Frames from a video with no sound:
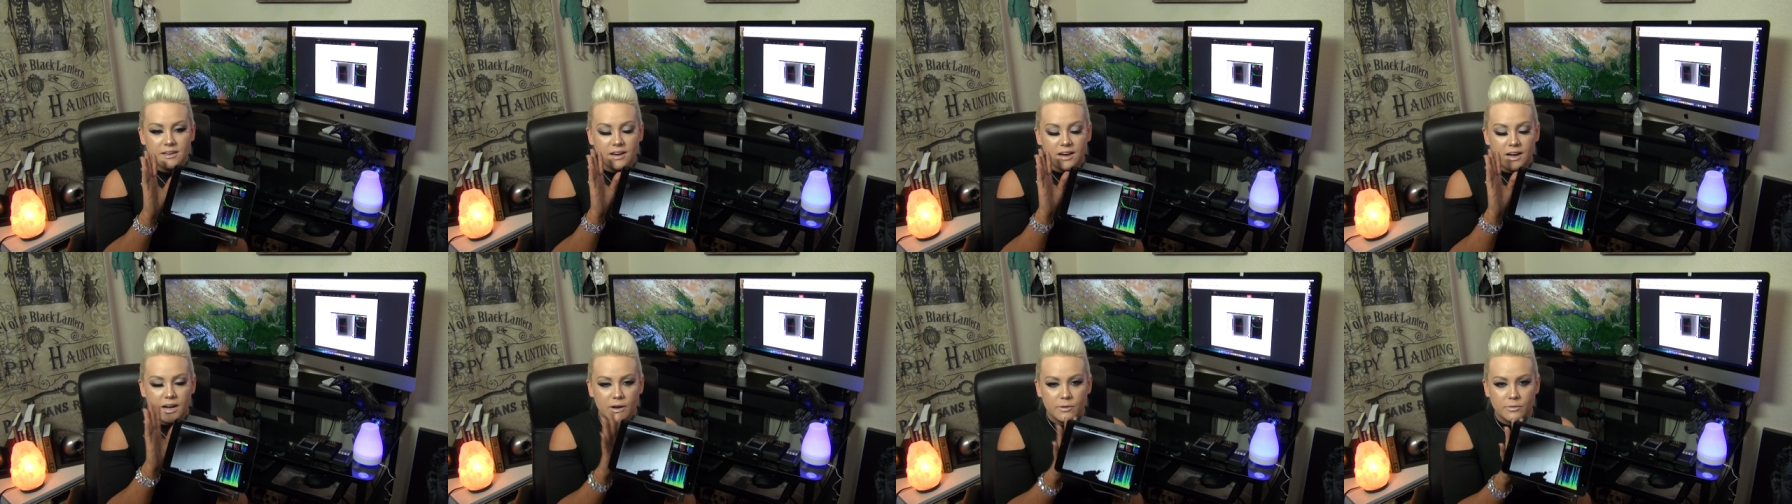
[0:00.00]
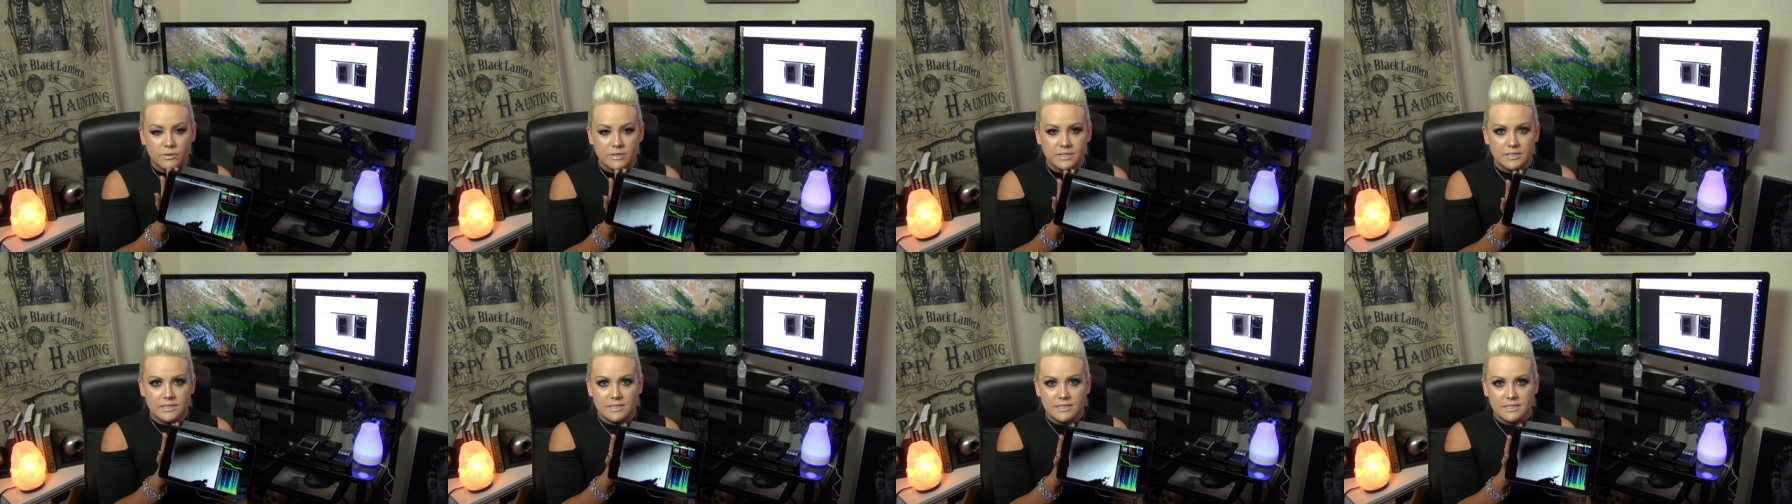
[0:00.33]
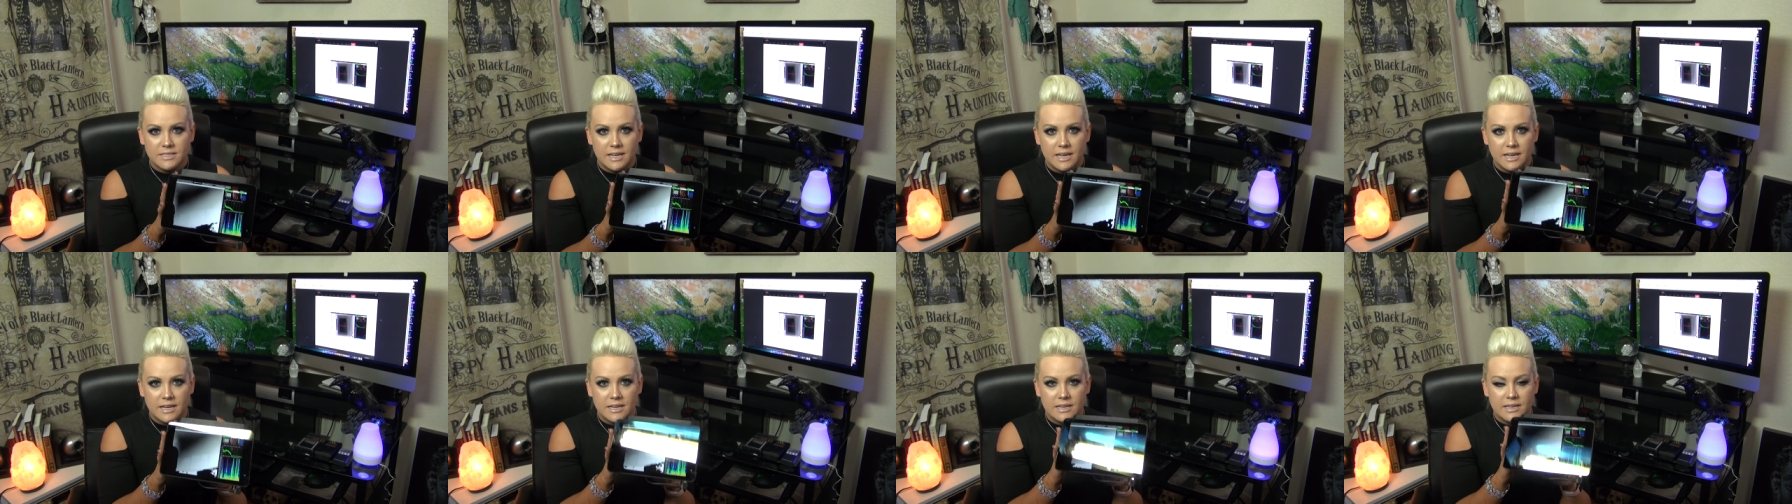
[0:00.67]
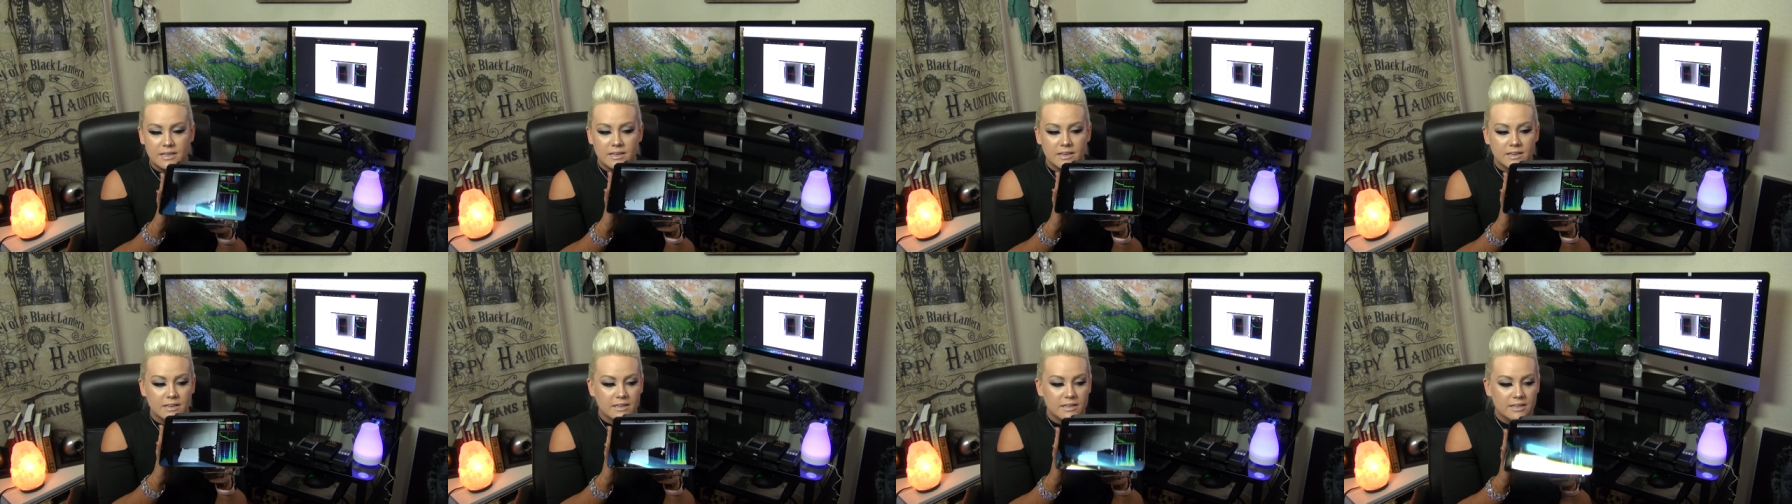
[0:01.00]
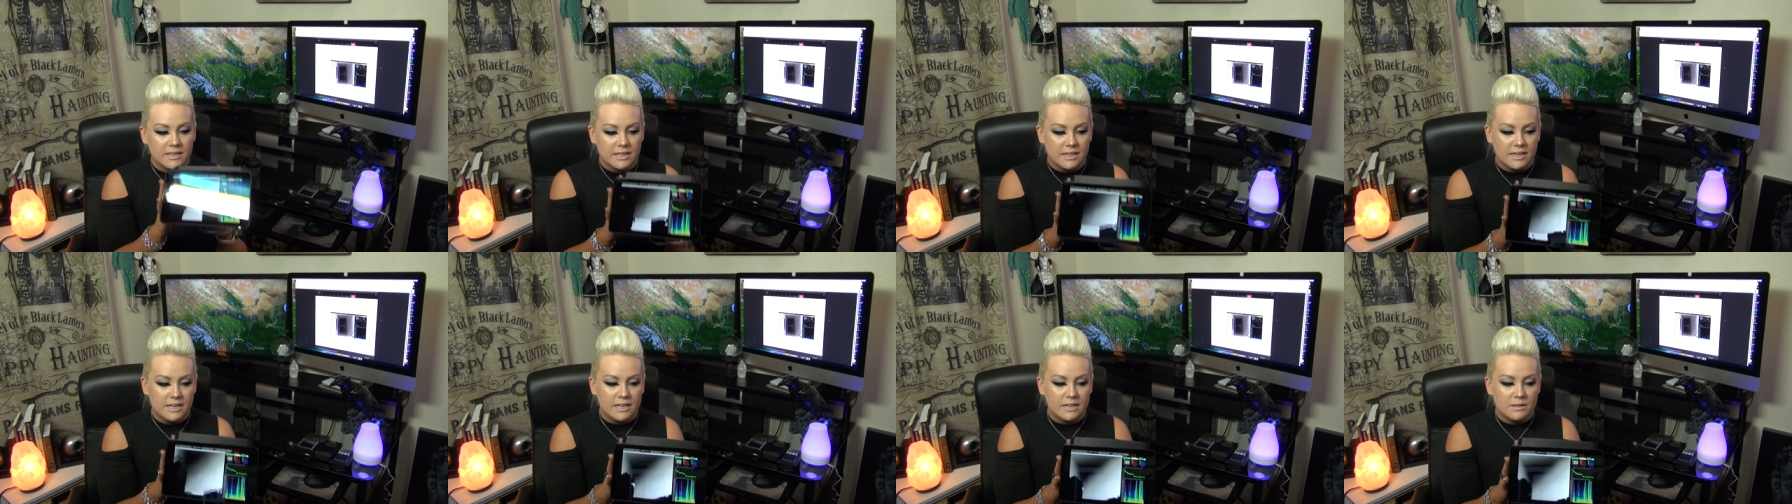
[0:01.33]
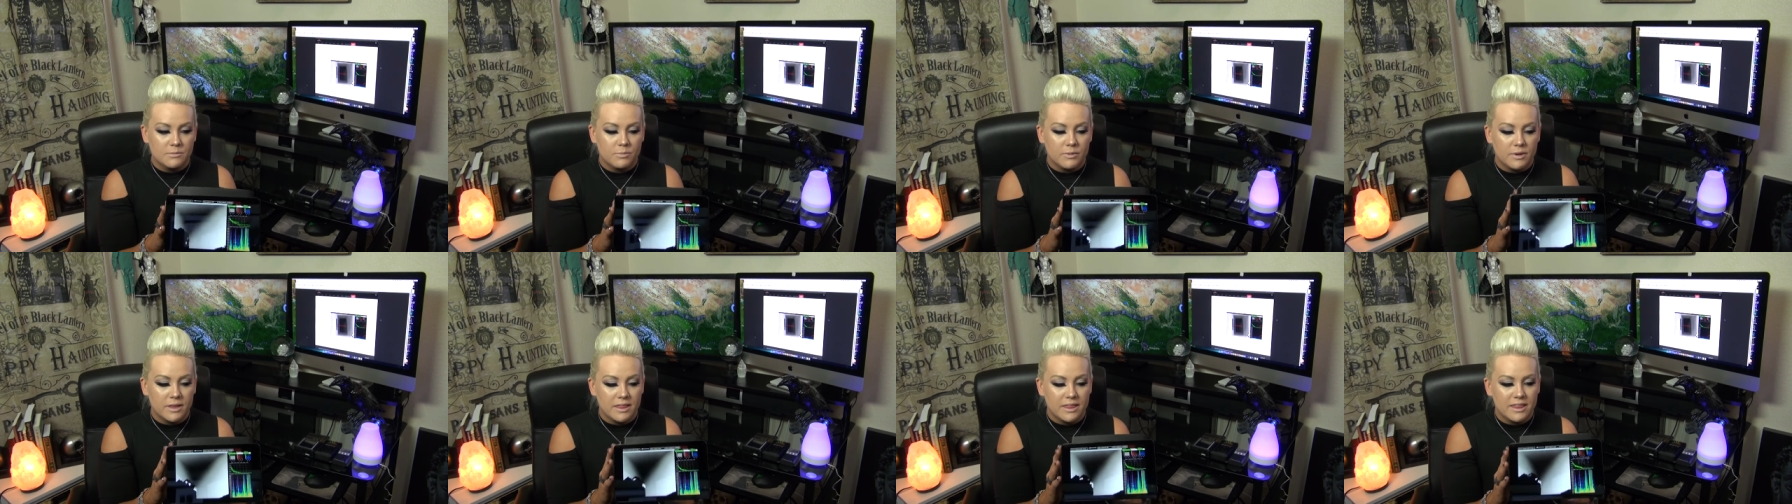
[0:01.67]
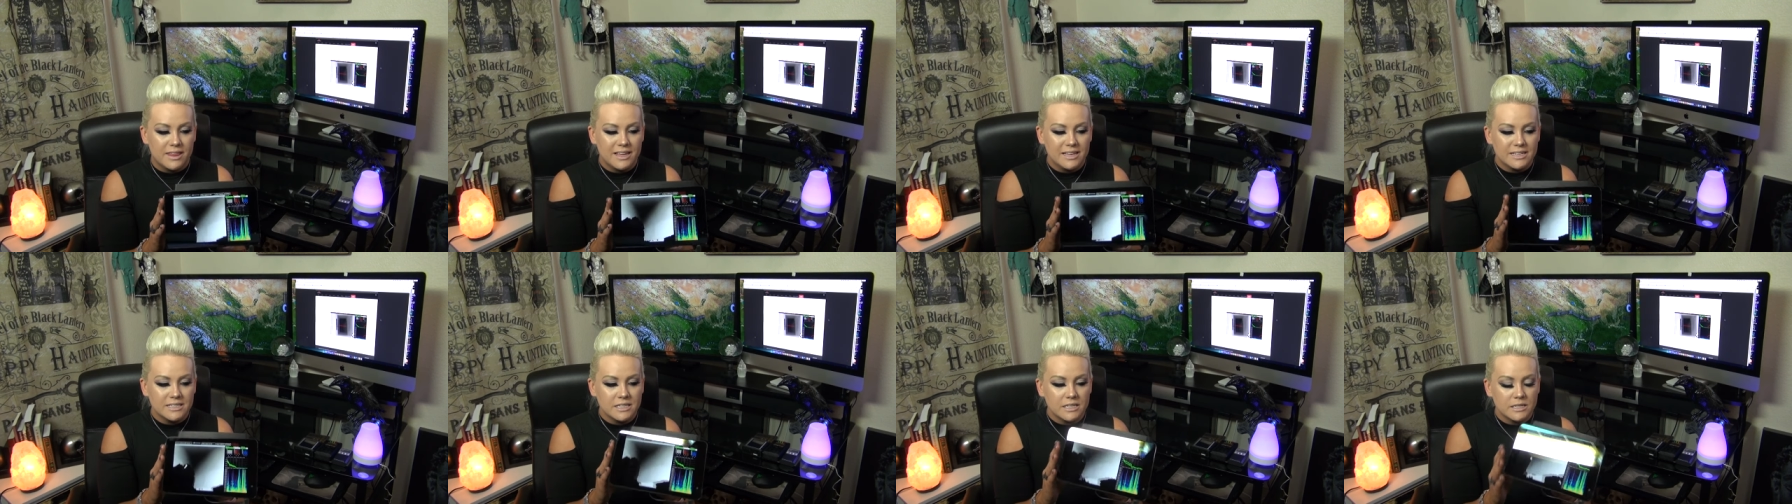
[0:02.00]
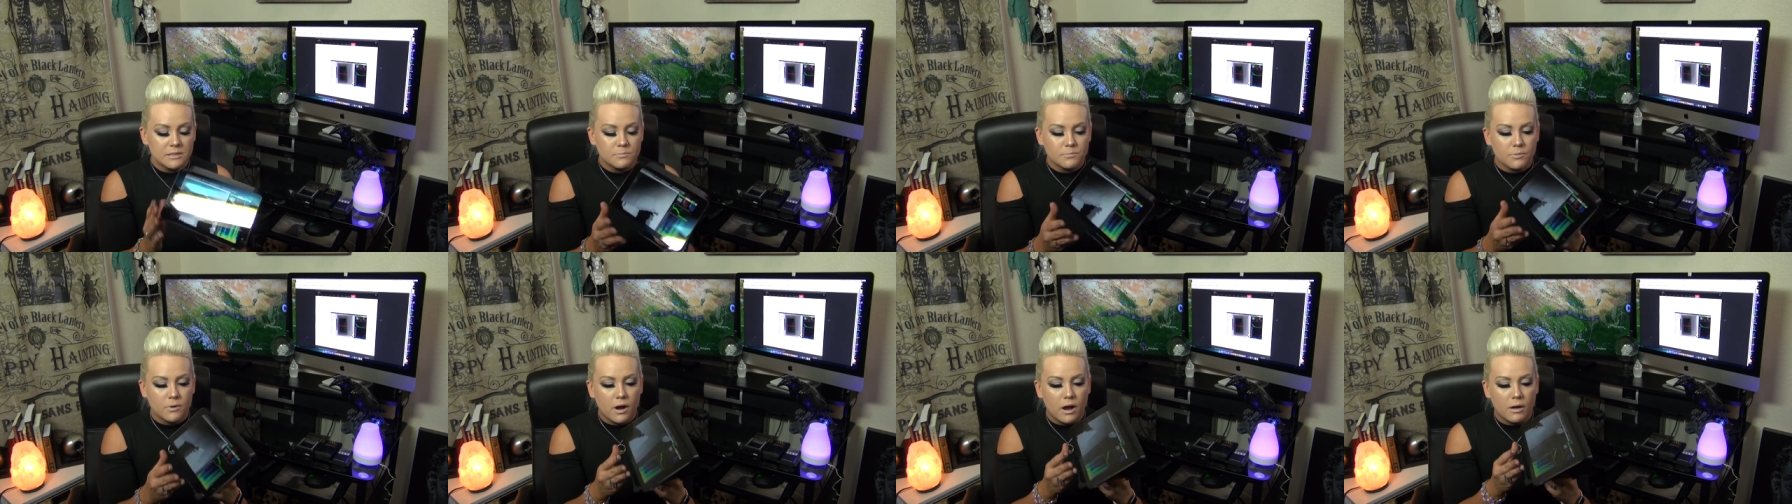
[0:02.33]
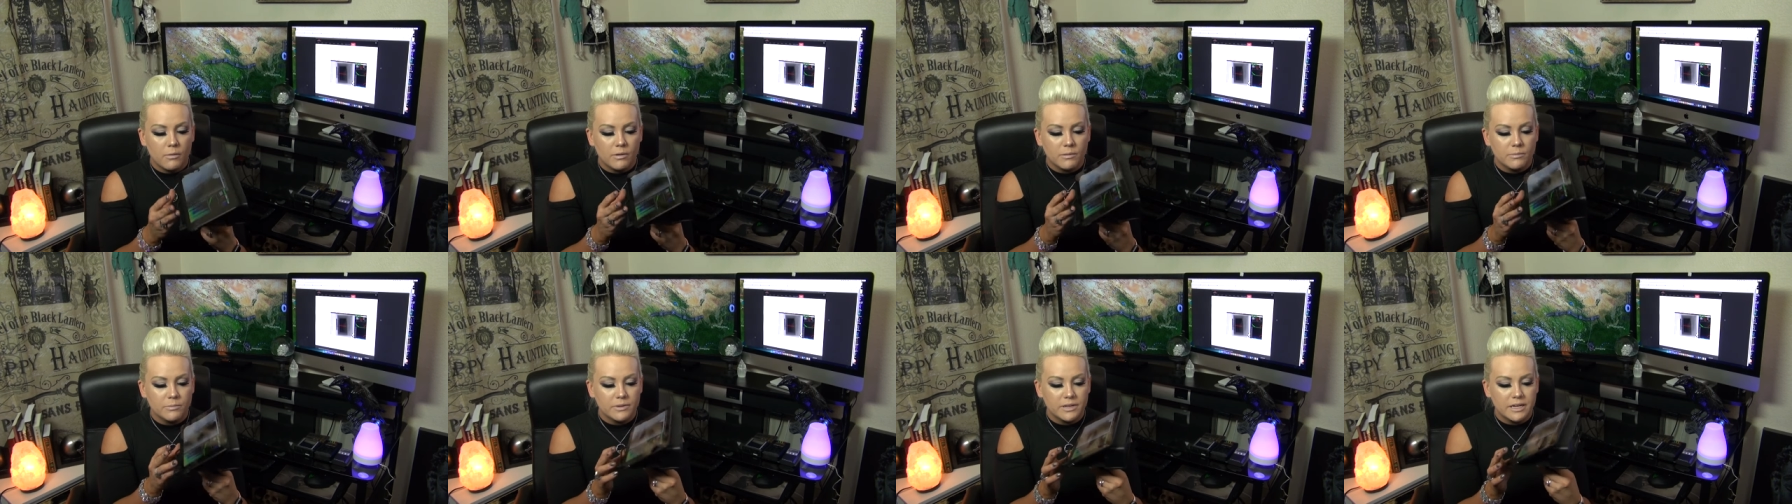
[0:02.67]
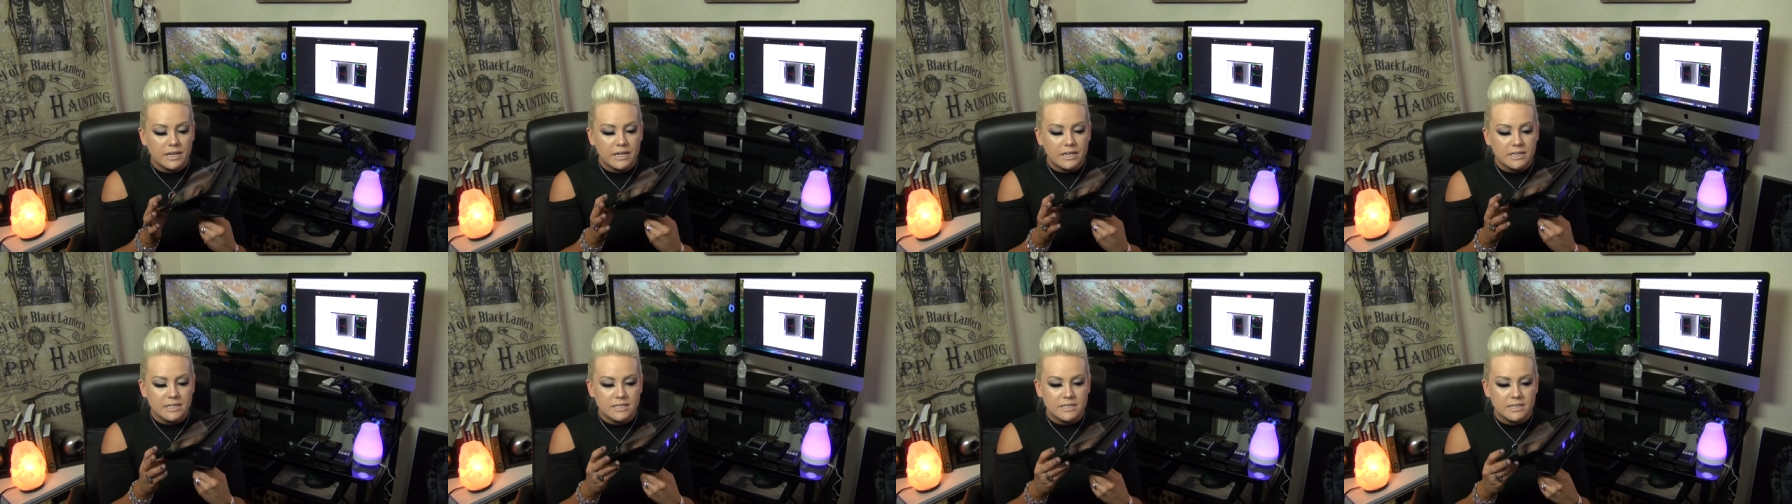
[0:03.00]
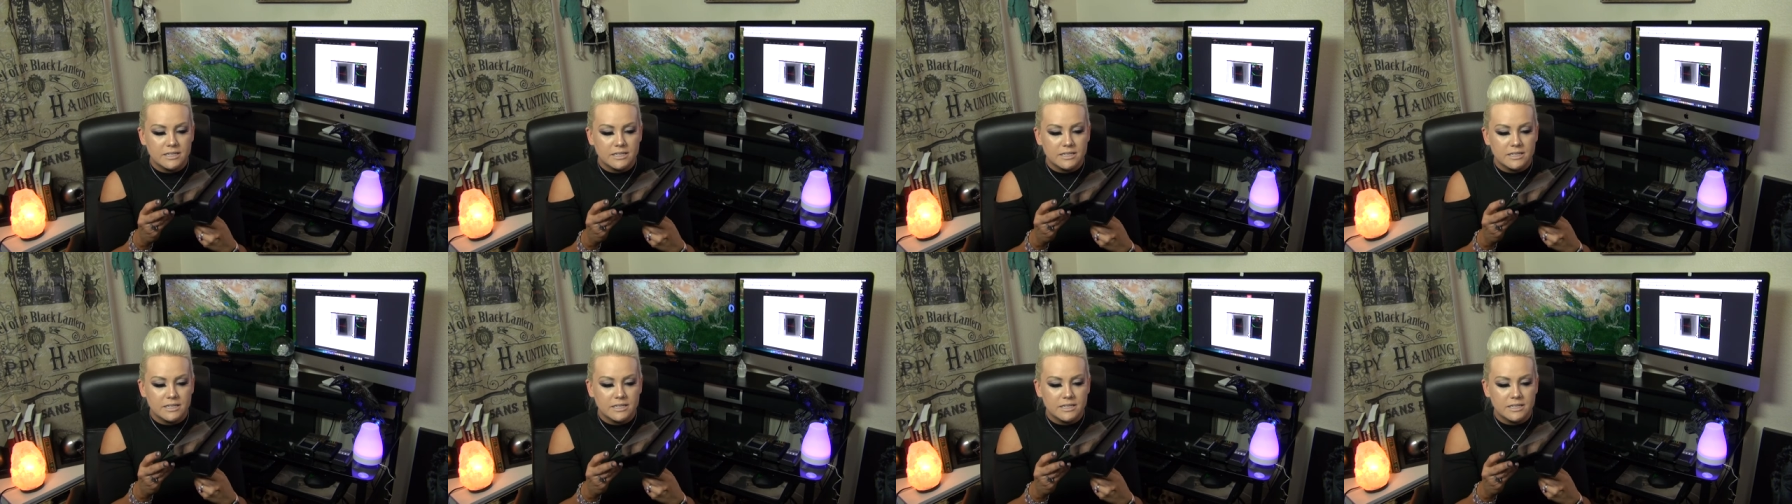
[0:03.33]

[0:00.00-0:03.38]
I would say get it. But this is probably